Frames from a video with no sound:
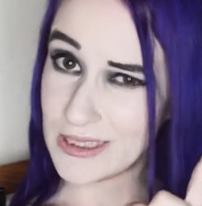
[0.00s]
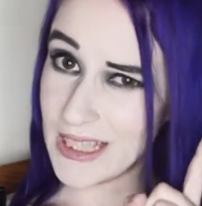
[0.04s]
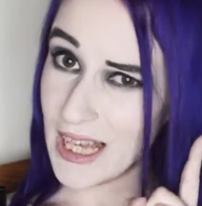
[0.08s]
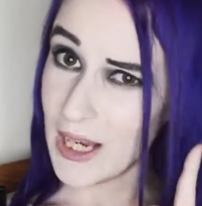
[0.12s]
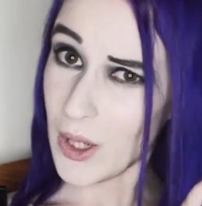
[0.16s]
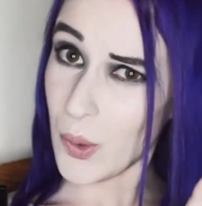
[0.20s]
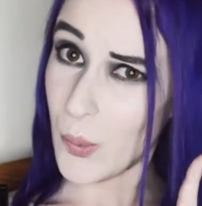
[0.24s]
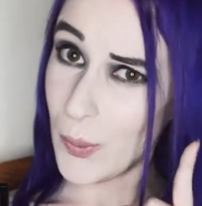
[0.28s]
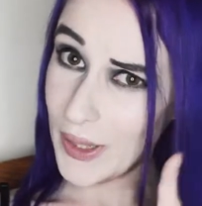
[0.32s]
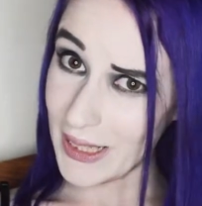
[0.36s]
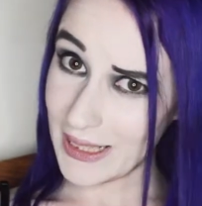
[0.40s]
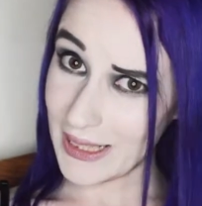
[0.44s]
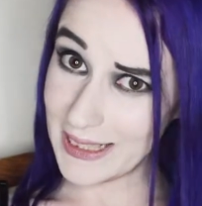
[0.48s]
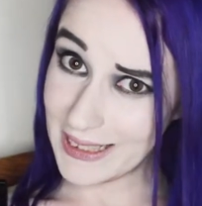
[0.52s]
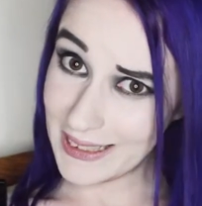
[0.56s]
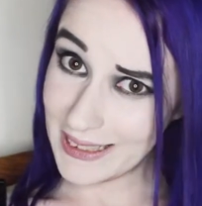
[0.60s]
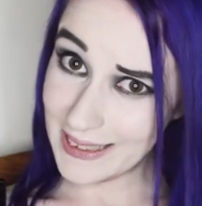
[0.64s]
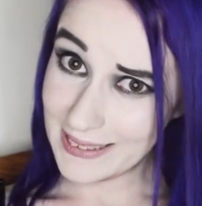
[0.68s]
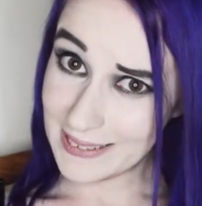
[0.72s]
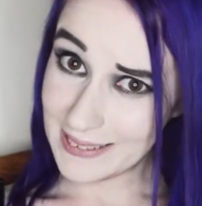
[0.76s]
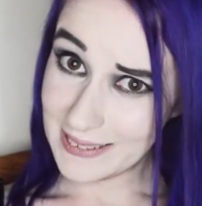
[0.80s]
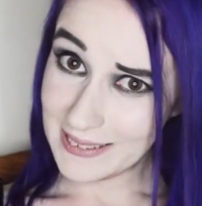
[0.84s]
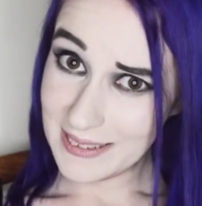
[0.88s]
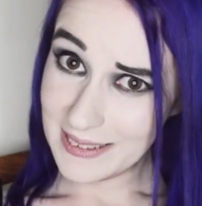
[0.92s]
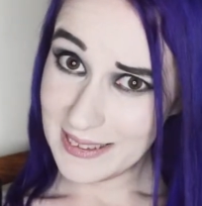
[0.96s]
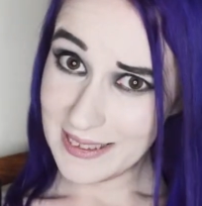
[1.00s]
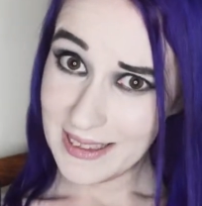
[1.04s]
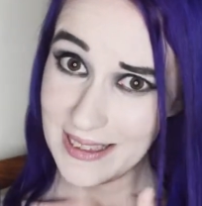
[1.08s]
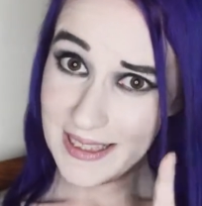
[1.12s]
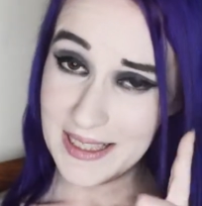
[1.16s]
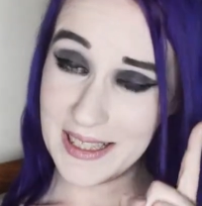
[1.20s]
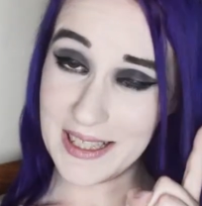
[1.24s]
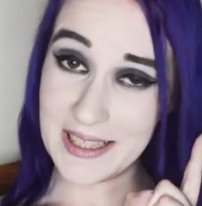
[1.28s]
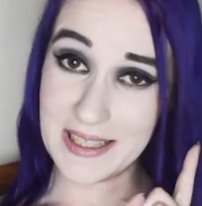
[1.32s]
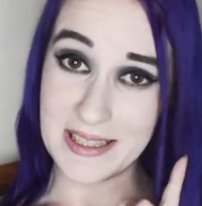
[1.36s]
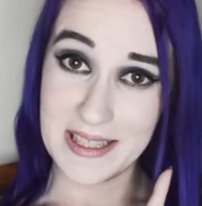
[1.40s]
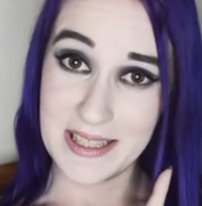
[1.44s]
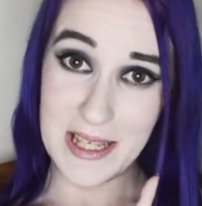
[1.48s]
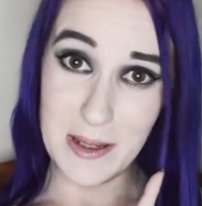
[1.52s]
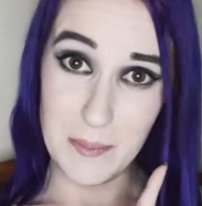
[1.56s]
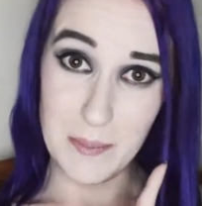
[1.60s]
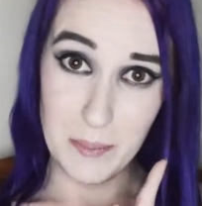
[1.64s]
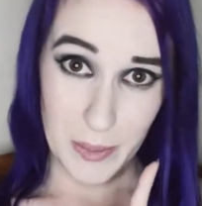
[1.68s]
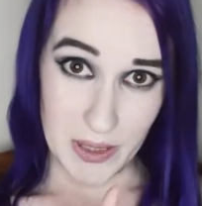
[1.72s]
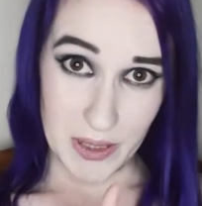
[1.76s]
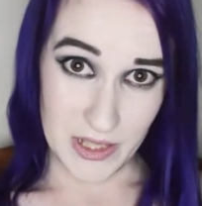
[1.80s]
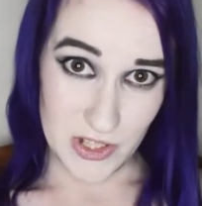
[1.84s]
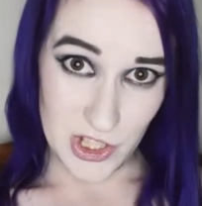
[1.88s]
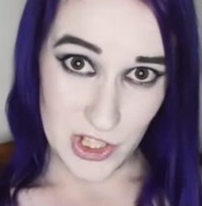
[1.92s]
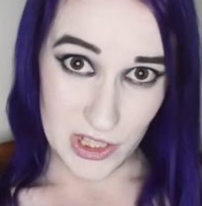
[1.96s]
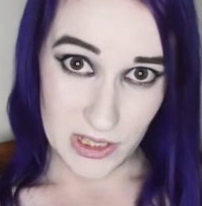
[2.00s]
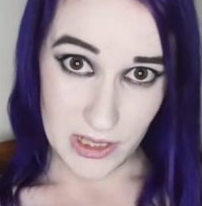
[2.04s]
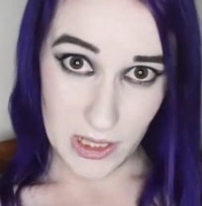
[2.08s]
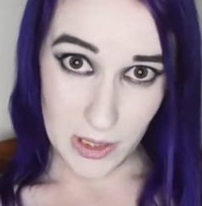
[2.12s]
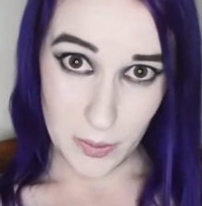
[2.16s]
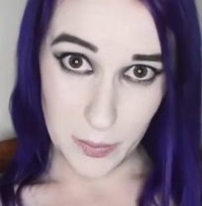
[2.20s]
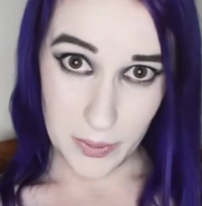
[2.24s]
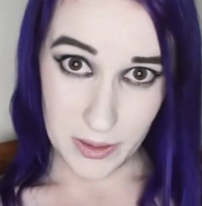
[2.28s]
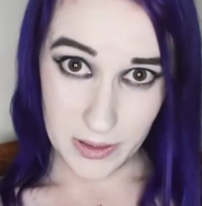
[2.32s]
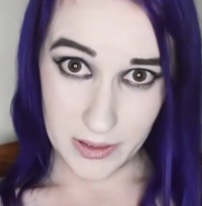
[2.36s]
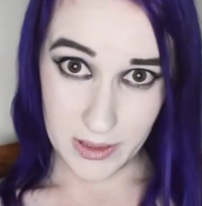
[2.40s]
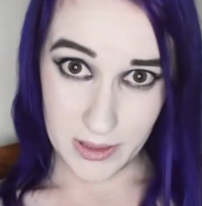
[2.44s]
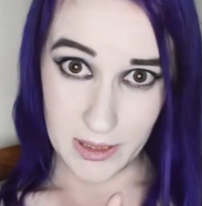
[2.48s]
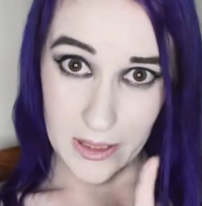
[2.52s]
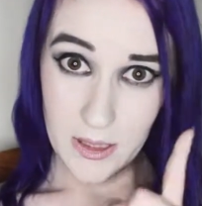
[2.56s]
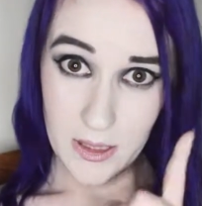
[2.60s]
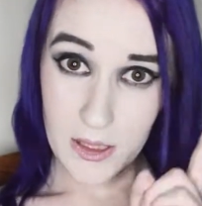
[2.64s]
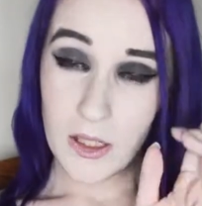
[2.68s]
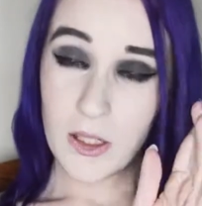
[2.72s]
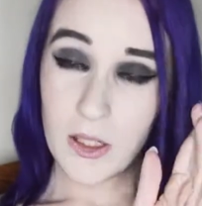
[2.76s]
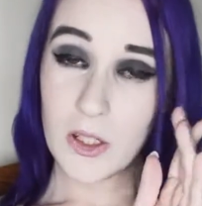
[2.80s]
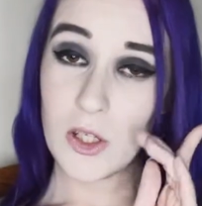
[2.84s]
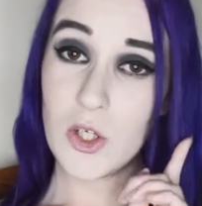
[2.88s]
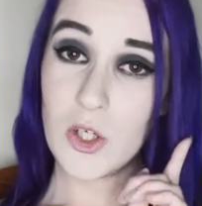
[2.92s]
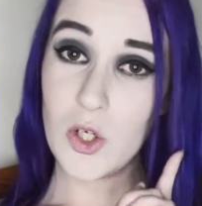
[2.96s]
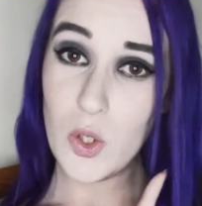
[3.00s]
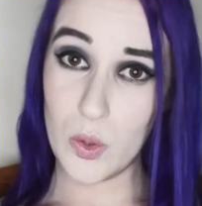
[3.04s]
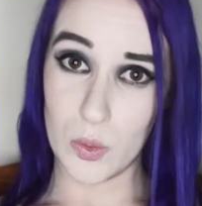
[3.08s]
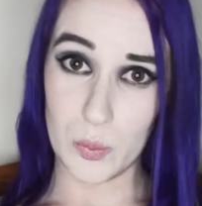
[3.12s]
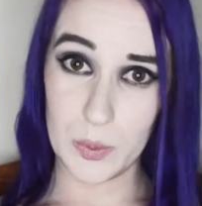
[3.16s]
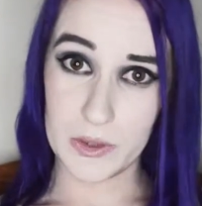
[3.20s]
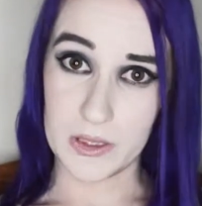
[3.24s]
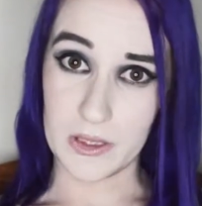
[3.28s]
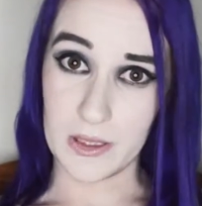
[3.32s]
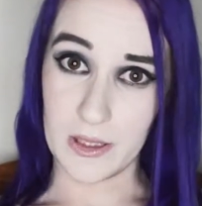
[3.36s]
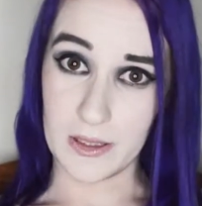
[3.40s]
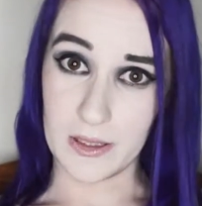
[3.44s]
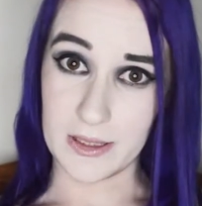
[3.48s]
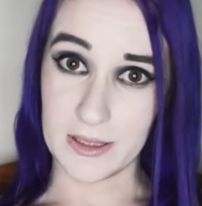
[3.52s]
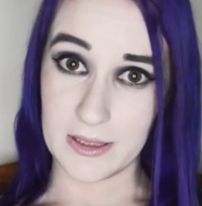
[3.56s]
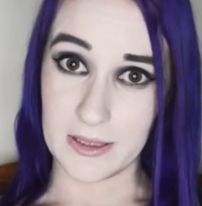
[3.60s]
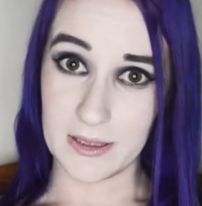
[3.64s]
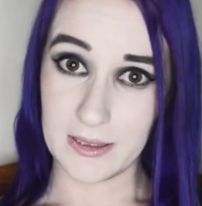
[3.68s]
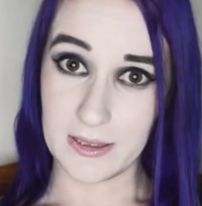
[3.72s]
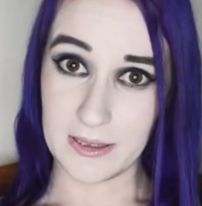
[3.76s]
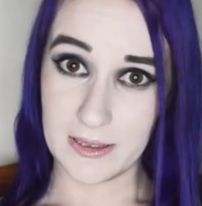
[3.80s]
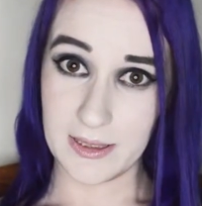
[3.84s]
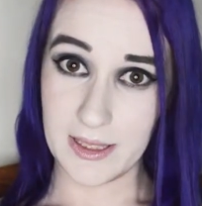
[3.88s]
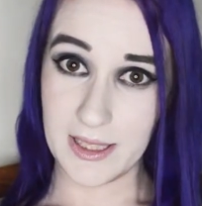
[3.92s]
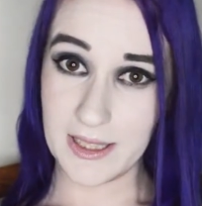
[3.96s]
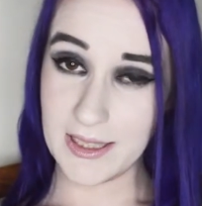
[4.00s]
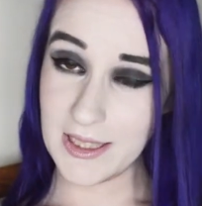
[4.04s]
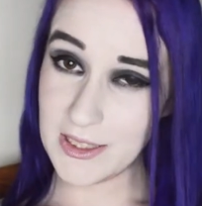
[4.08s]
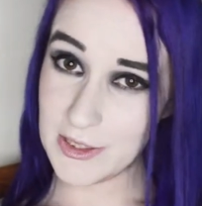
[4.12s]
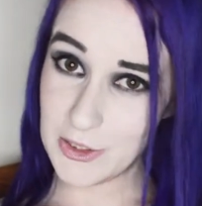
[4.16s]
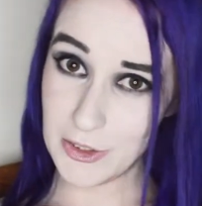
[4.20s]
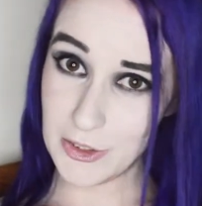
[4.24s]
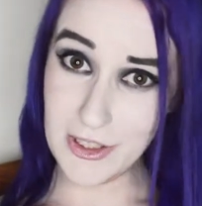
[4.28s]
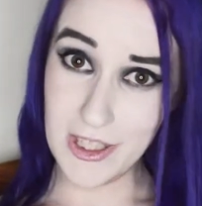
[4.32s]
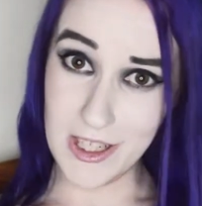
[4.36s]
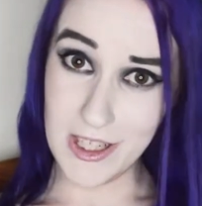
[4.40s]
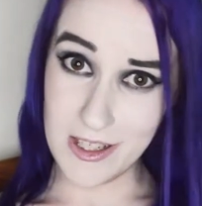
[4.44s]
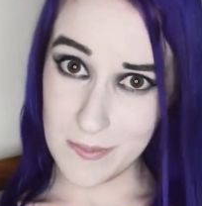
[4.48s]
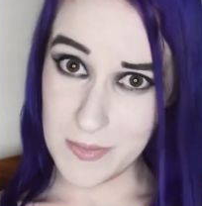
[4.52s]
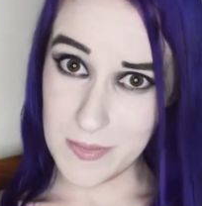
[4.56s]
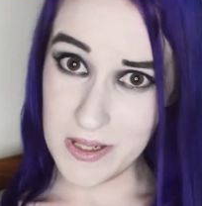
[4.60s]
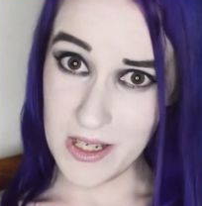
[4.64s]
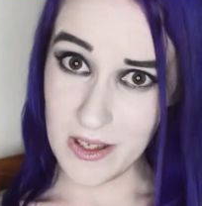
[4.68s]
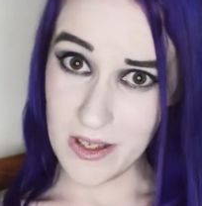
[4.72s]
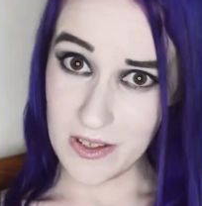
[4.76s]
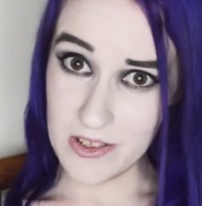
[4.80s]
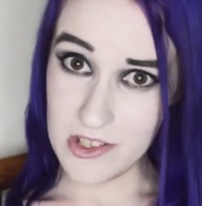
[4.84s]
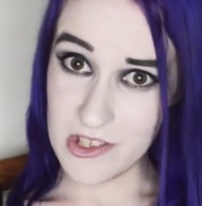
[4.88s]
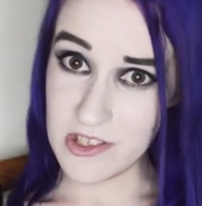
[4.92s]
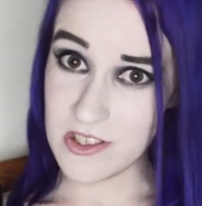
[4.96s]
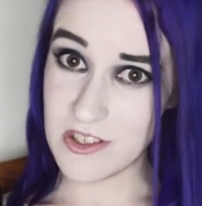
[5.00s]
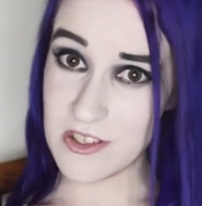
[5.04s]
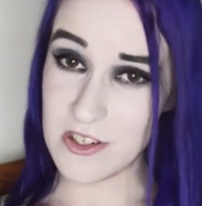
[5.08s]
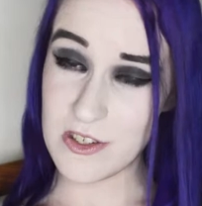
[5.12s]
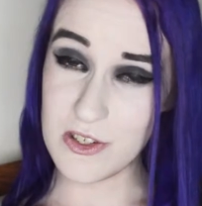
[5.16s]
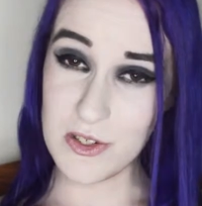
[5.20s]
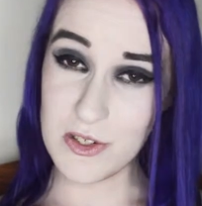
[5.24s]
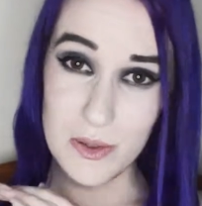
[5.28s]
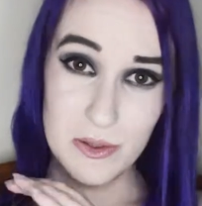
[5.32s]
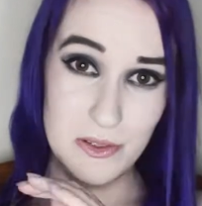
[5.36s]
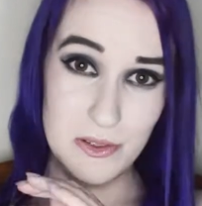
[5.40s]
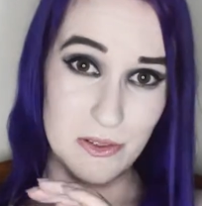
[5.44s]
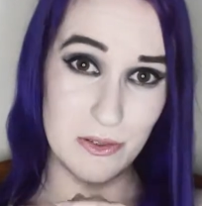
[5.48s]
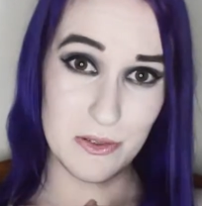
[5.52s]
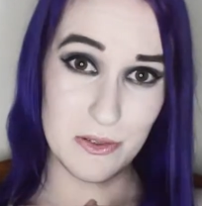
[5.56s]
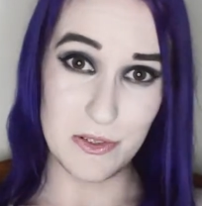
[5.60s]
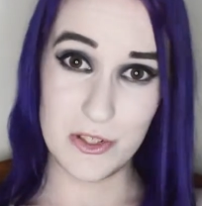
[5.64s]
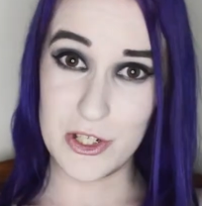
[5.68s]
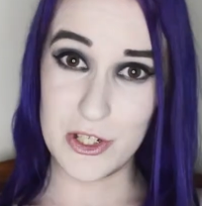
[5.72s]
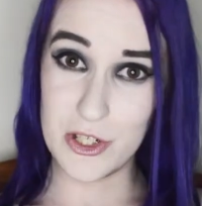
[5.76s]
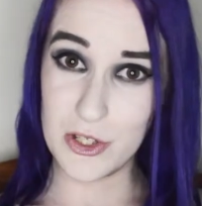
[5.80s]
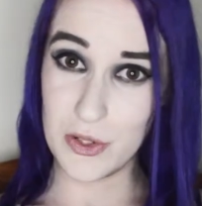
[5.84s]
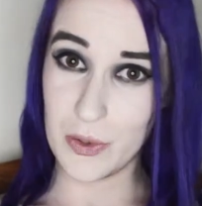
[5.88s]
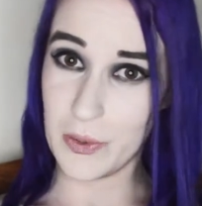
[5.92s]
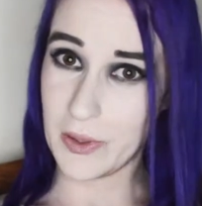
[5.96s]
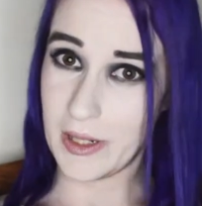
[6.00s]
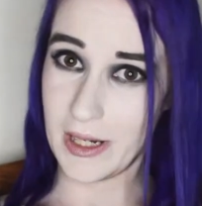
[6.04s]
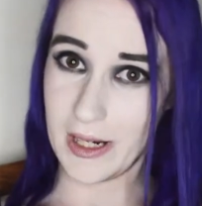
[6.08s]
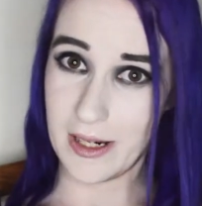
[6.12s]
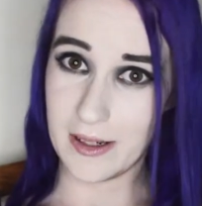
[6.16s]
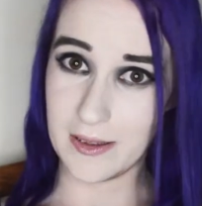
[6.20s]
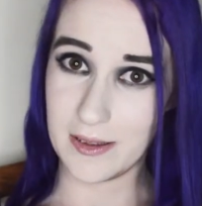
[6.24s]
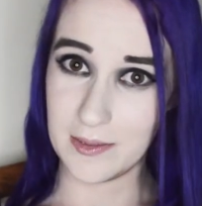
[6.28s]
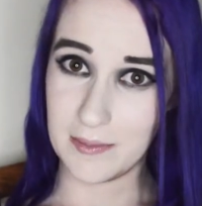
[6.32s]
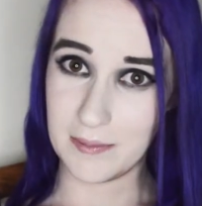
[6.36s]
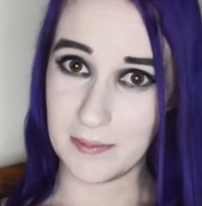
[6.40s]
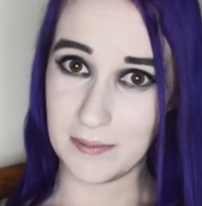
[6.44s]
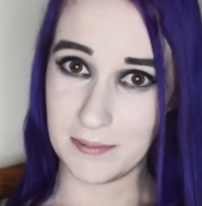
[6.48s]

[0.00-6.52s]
that quickly and keep bleaching that quickly, go to a salon. Unless you're a cosmetologist, don't do it to your own hair.